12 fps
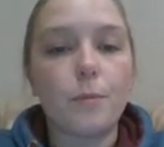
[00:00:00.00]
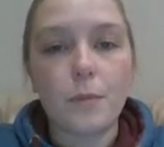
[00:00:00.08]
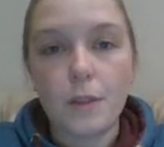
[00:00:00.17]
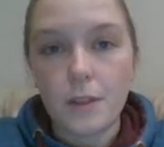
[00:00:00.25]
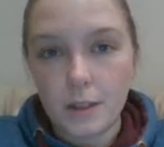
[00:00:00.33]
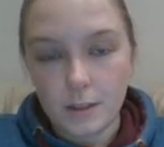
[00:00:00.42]

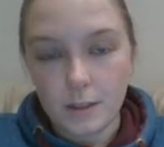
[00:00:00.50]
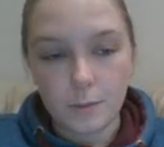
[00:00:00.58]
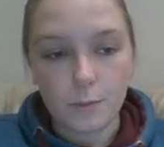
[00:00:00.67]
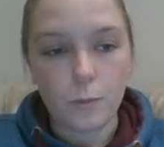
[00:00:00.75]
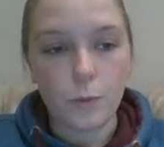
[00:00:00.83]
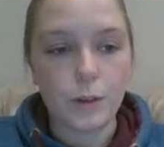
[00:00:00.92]
this
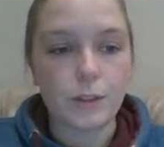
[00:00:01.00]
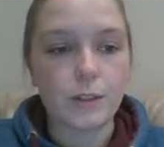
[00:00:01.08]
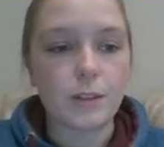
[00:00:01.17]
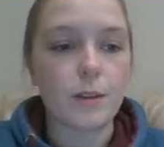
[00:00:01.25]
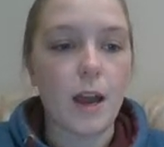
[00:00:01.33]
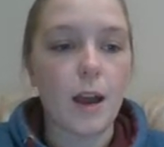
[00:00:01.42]

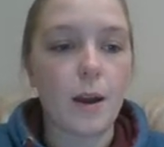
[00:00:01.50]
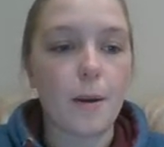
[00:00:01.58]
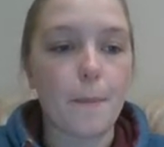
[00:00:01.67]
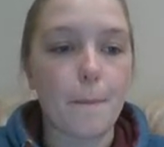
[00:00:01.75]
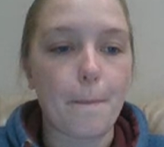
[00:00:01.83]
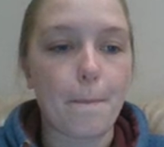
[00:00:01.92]
was
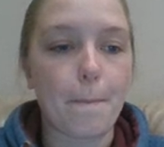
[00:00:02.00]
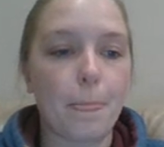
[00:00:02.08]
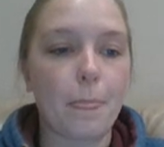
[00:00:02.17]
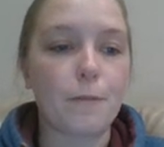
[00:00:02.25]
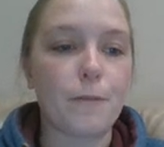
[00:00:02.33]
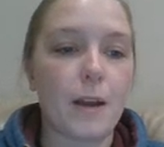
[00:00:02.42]

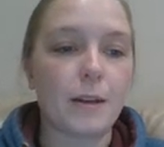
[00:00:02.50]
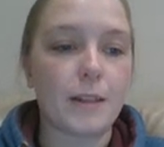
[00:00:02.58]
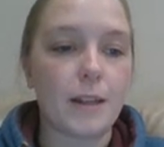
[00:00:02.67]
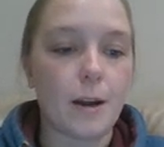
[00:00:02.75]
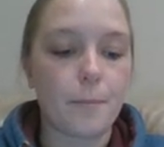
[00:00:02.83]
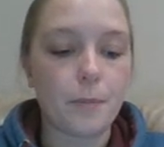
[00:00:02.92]
found
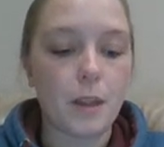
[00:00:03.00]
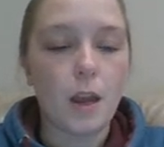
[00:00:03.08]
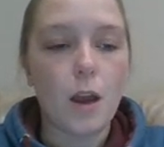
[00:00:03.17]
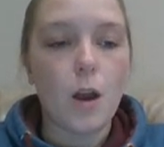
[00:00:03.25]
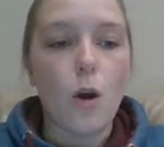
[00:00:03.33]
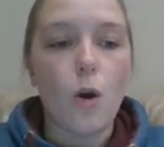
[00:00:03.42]
out.
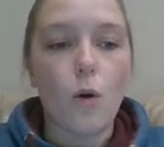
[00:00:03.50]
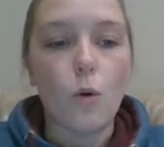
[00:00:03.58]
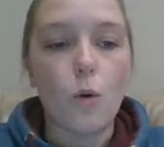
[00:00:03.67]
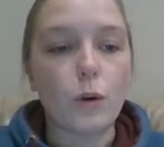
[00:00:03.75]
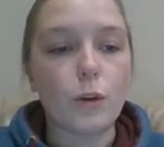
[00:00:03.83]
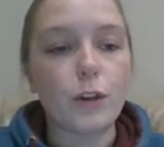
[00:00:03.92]

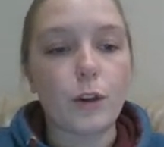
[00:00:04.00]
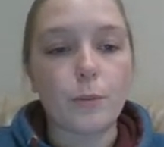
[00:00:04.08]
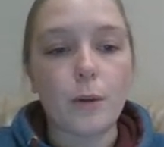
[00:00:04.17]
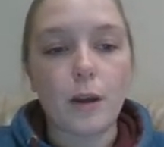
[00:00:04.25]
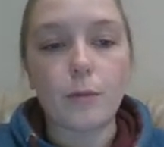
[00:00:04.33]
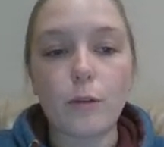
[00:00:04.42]
Or,
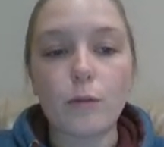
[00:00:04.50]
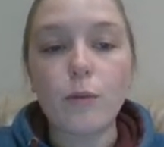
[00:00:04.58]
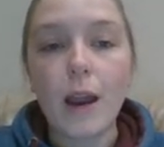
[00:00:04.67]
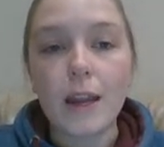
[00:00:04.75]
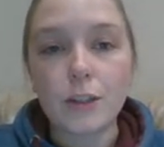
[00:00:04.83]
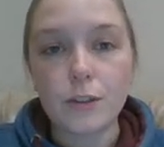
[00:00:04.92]
a
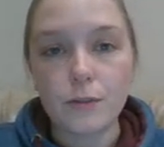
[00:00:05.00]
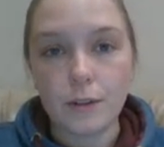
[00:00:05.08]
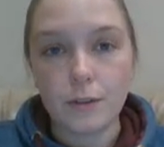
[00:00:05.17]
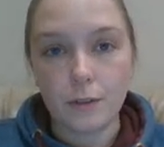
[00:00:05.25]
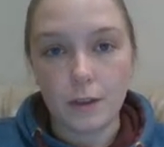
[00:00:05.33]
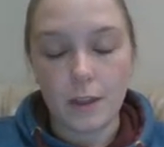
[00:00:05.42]
range of
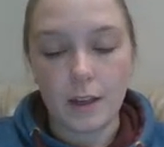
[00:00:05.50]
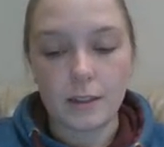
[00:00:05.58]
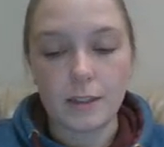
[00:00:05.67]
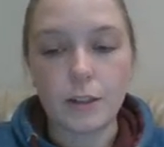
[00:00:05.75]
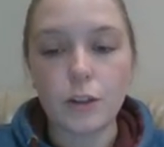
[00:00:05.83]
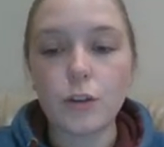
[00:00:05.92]
different
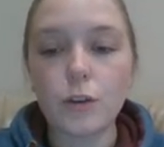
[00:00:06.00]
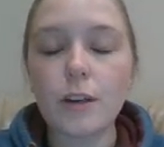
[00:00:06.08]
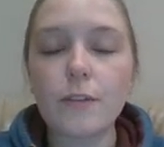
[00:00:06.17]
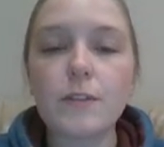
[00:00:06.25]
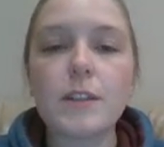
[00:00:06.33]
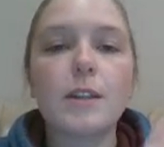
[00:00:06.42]
things. And you don't
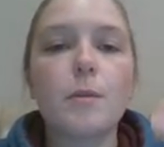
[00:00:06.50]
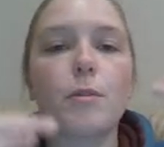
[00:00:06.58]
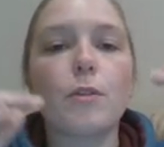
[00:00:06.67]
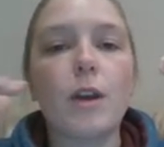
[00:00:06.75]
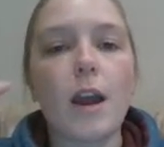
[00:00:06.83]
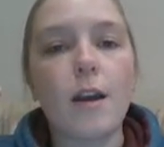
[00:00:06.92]
have to step
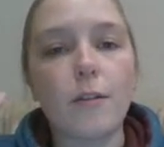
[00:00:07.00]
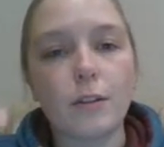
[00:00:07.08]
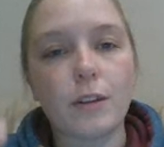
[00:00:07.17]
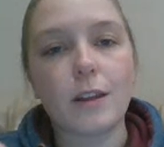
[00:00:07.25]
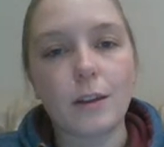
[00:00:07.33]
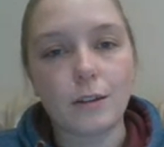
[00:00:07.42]
through
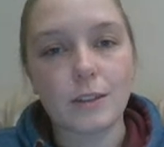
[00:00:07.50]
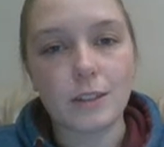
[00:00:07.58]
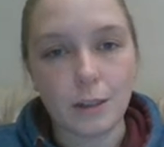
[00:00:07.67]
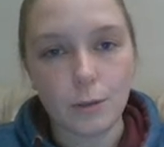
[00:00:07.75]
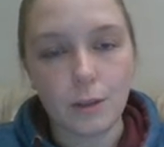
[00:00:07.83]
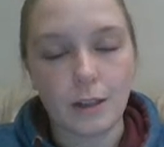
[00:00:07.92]

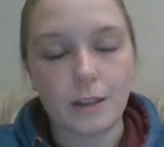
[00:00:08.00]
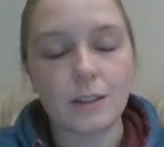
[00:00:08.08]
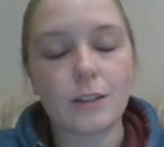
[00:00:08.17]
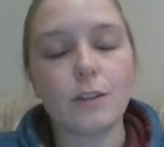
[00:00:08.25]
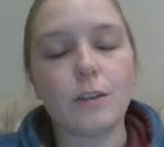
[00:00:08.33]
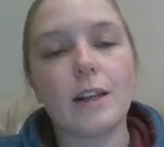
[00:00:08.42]
single thing.
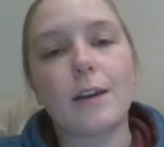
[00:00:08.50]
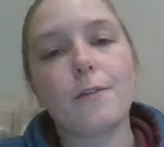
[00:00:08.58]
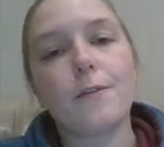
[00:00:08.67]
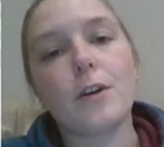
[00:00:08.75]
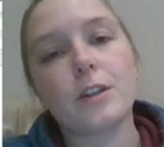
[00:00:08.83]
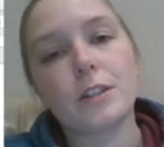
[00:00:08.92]
It's not like
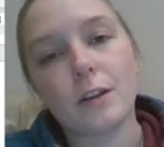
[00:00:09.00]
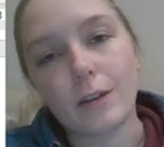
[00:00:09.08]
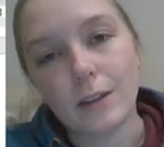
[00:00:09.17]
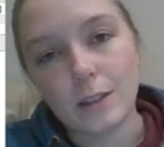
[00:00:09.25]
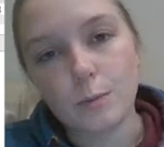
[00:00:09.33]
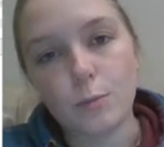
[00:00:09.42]
first I
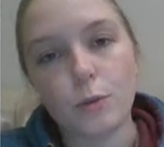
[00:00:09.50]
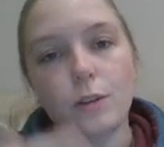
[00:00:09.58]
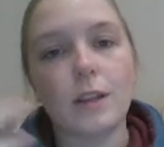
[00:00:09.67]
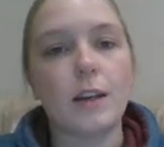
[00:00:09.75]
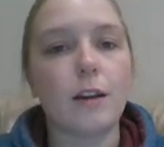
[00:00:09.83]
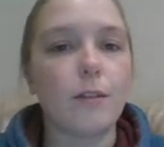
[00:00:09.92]
read this book,
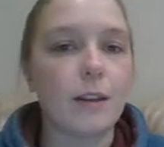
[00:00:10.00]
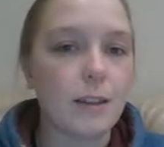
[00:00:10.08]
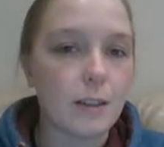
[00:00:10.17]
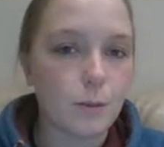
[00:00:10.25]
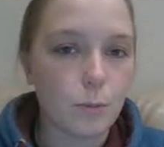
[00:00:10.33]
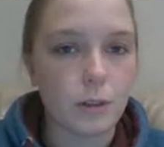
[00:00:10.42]
then I read
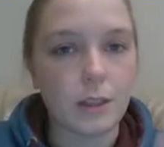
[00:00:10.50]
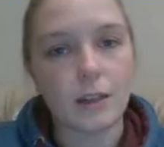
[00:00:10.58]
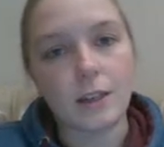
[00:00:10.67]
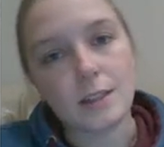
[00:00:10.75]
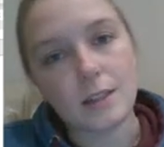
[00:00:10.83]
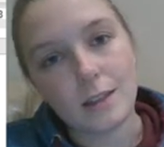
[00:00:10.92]
this book, then
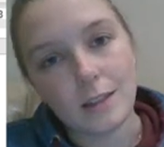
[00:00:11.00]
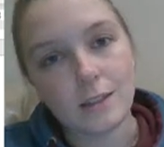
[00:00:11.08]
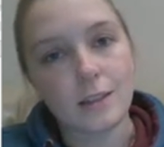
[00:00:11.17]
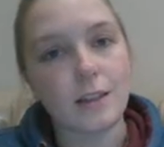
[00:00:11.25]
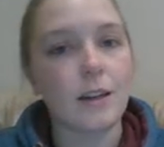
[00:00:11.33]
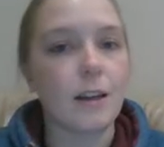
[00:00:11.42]
I did this,
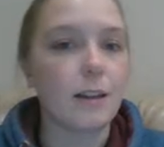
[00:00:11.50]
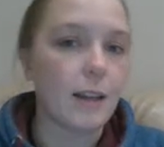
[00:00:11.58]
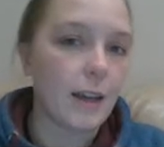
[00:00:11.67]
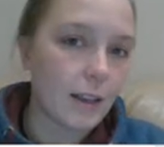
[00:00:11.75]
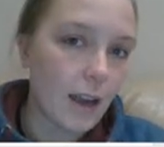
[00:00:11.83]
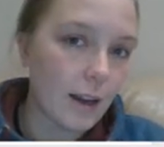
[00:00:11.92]
then
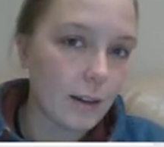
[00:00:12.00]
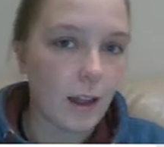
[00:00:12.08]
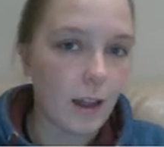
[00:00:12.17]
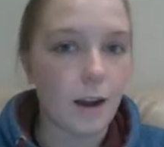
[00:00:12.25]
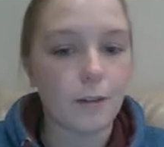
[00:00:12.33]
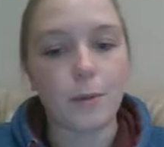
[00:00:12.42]
I had a
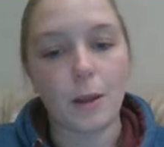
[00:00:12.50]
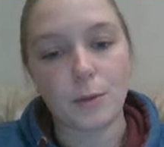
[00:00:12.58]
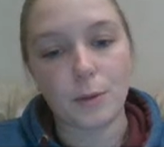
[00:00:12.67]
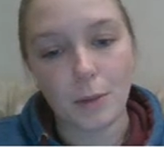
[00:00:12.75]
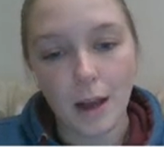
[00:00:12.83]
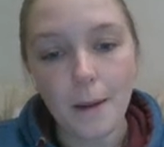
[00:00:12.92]
laugh, blah, blah,
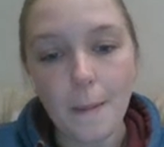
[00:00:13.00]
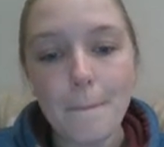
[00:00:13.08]
blah.